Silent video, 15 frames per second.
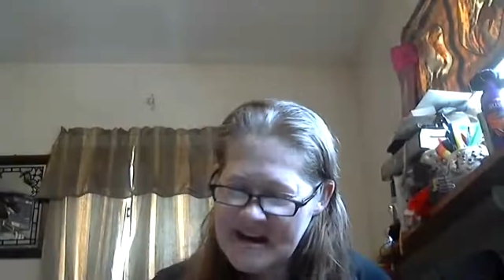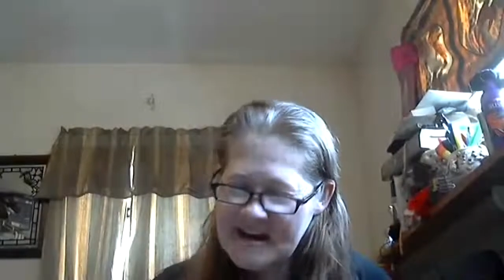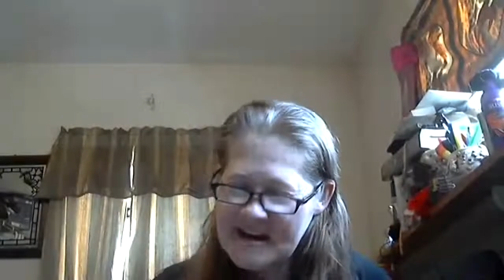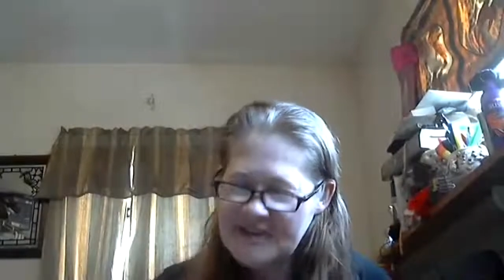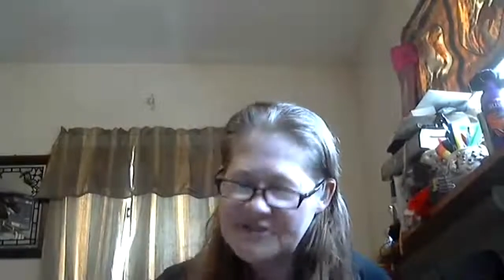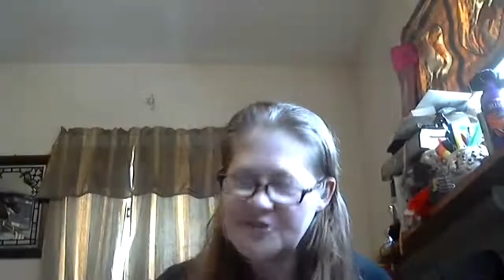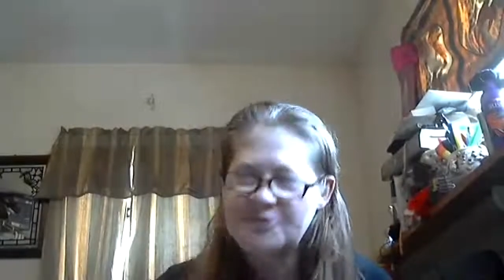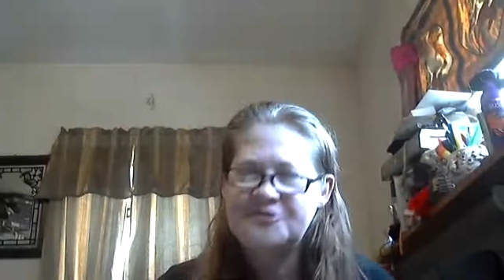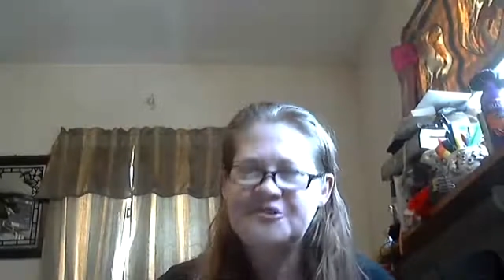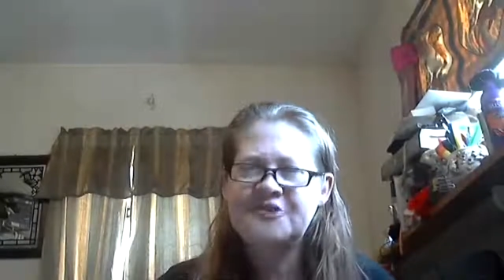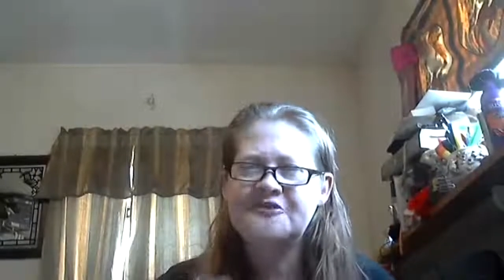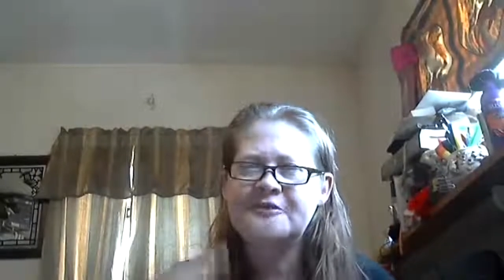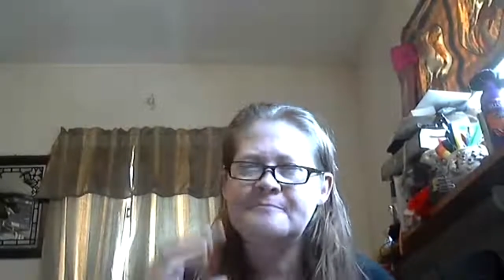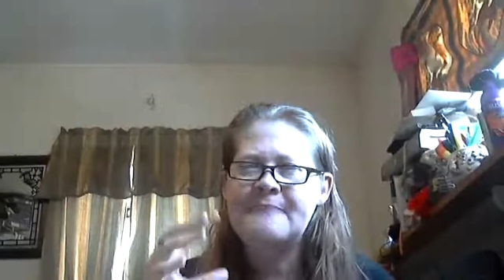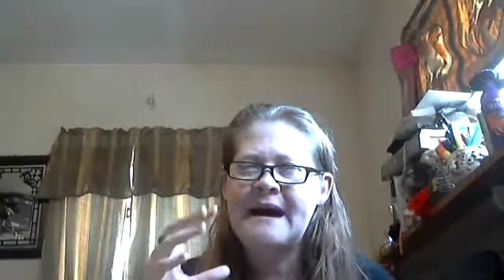So it's
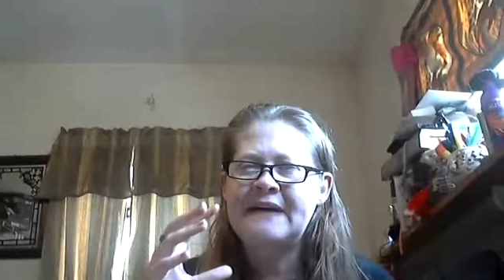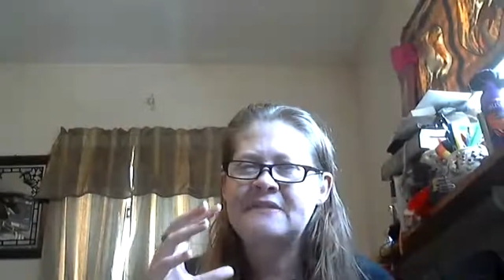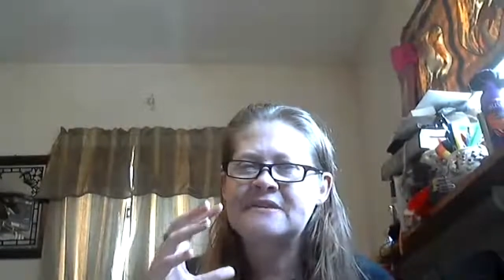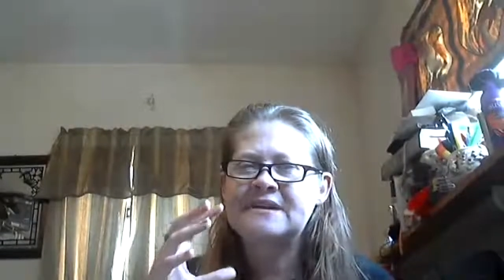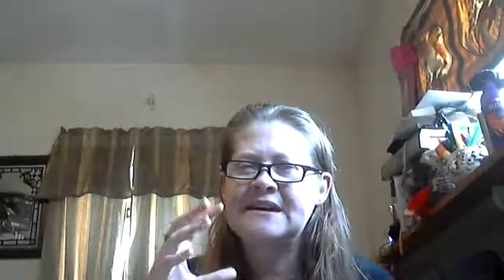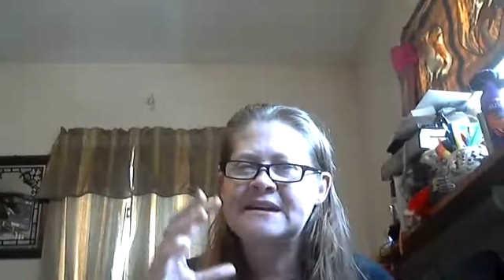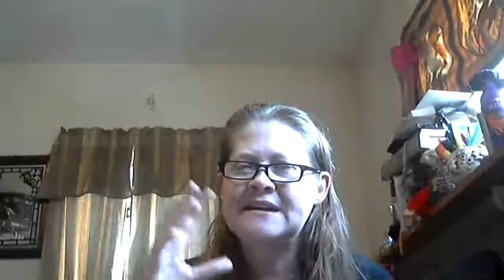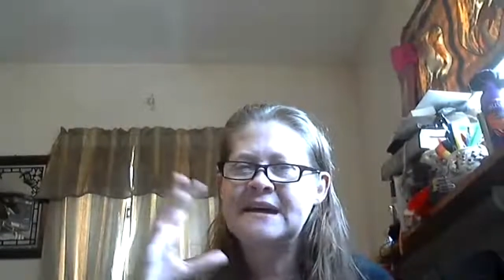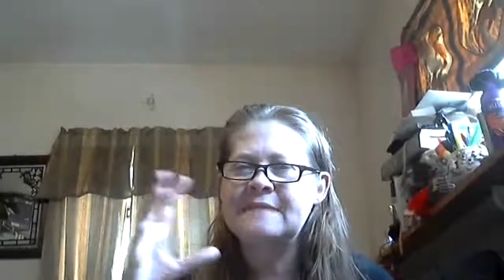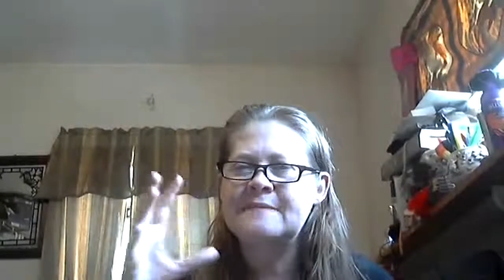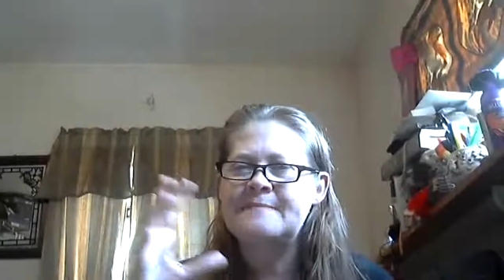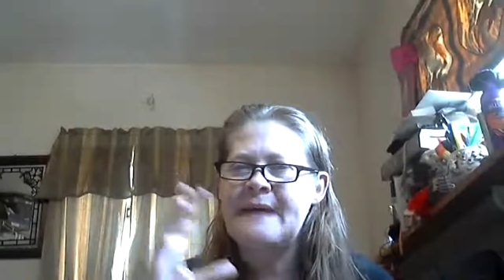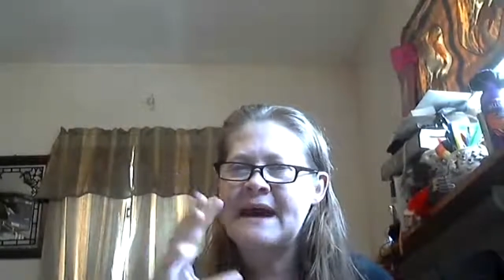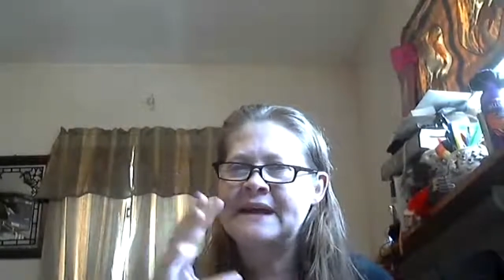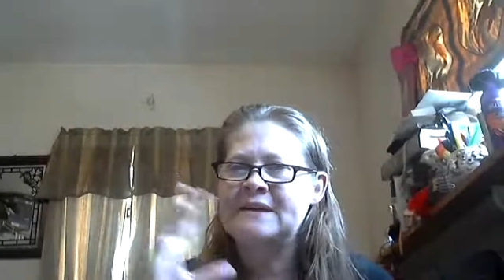just a matter of getting
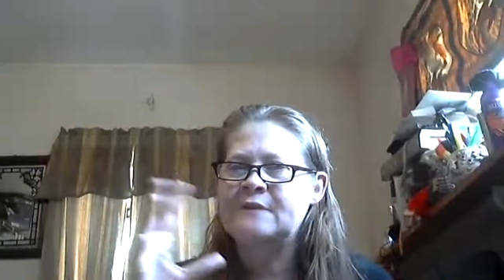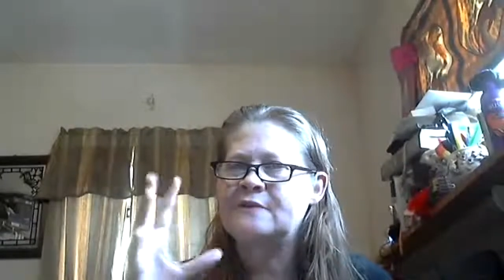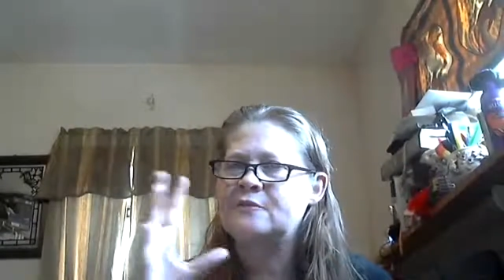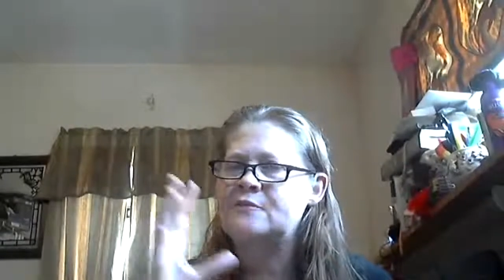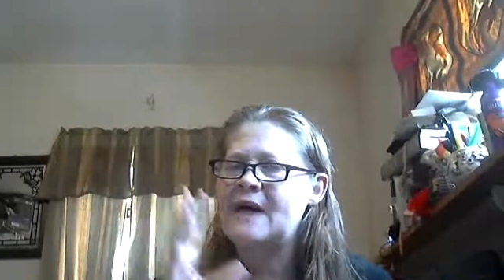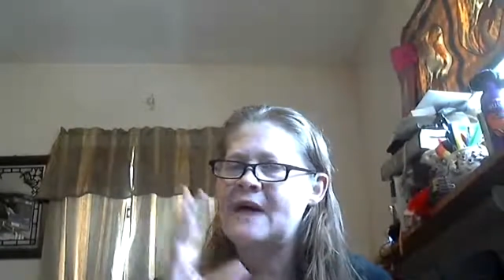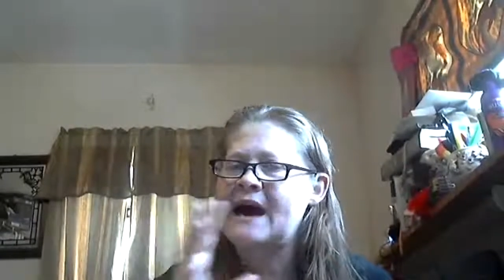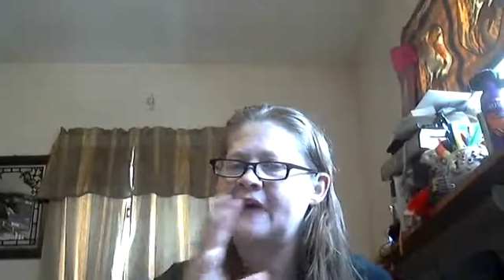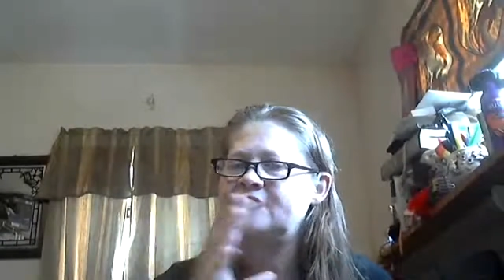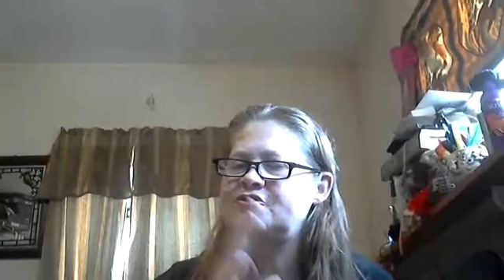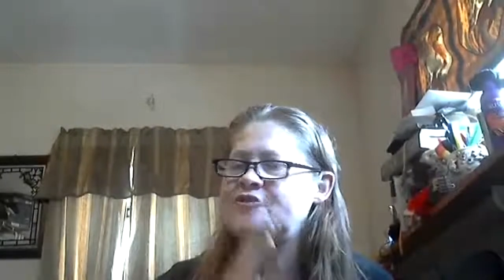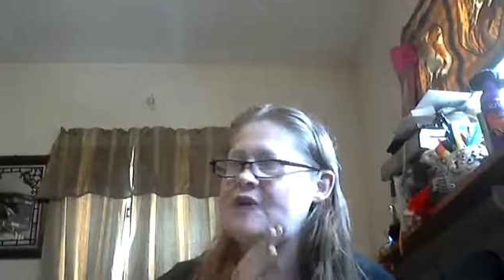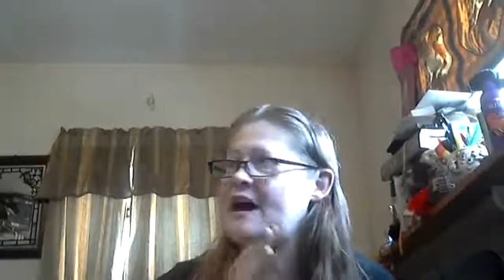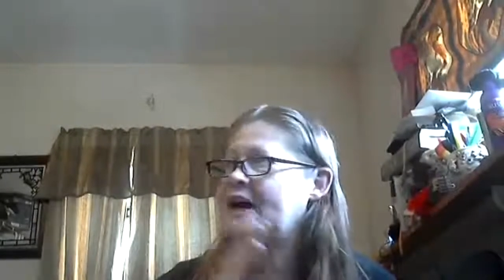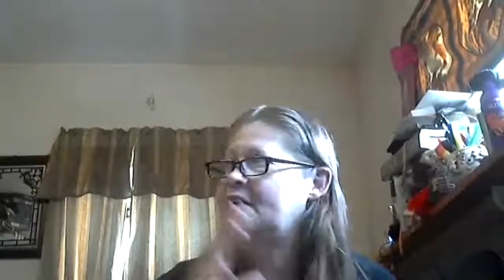everybody on the right
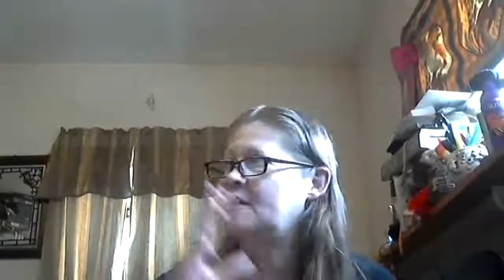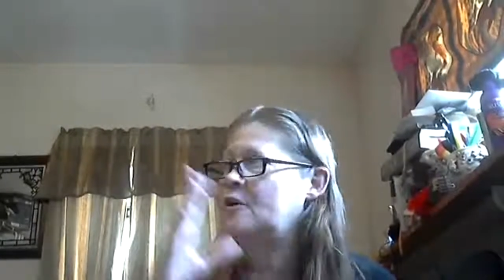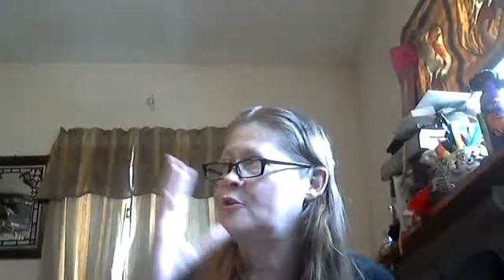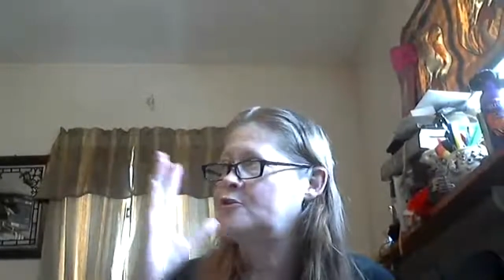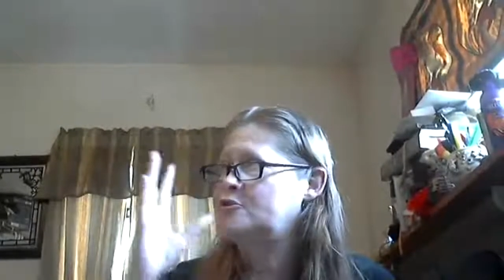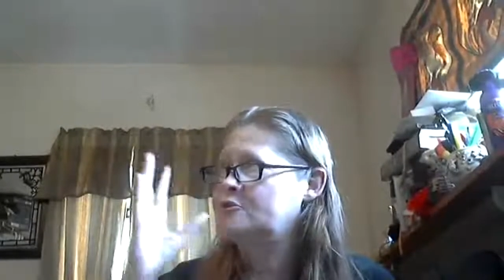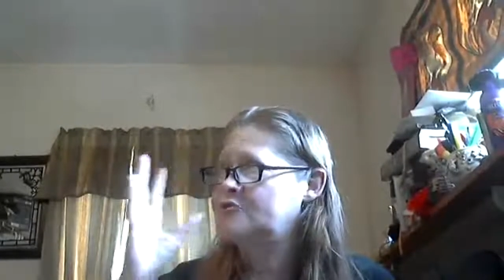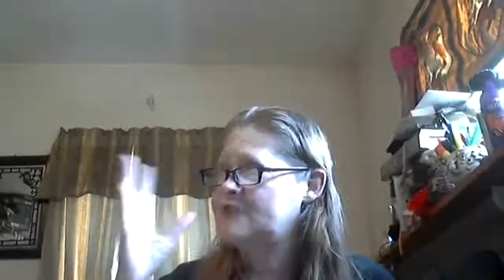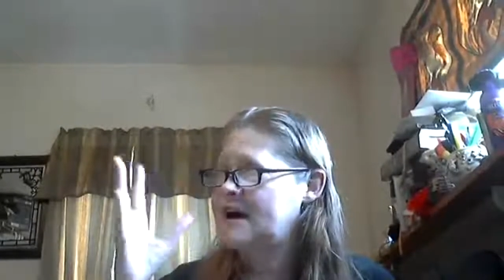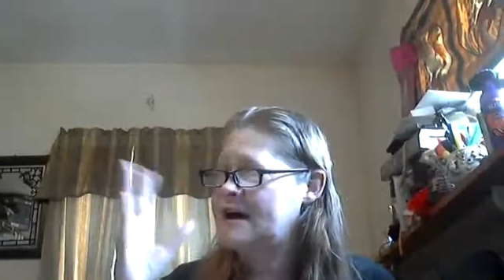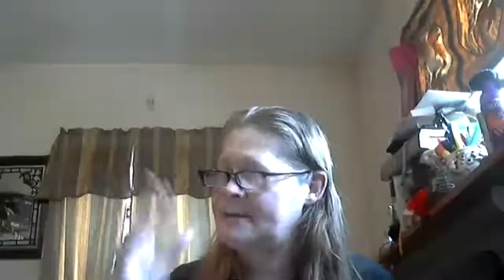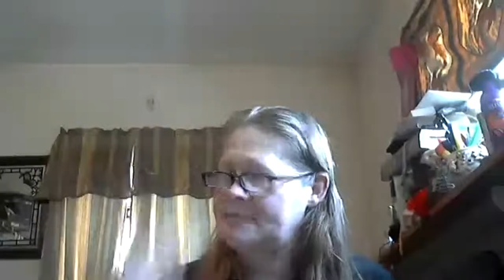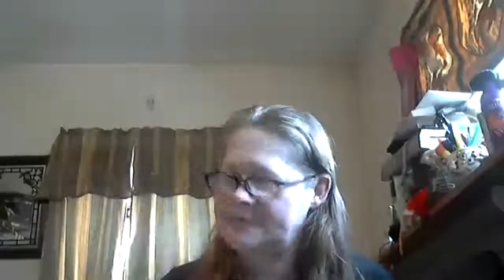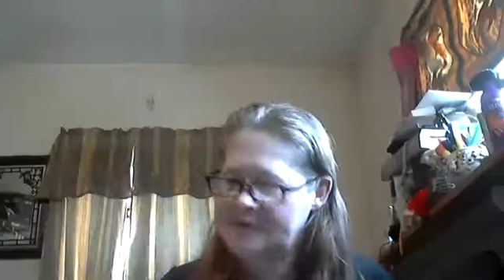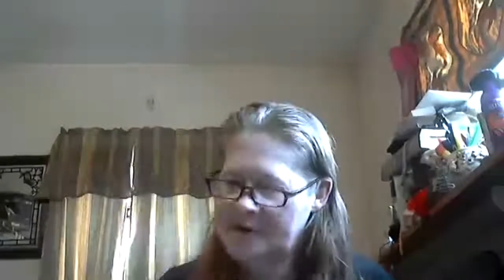track on your
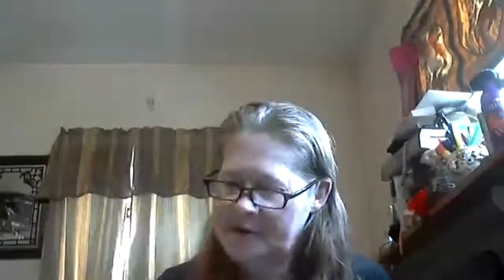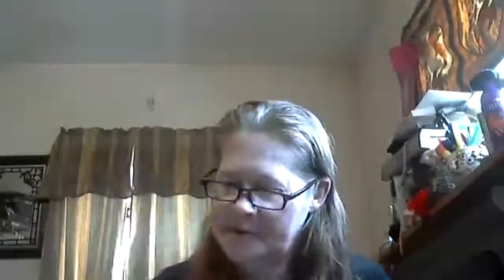time zone.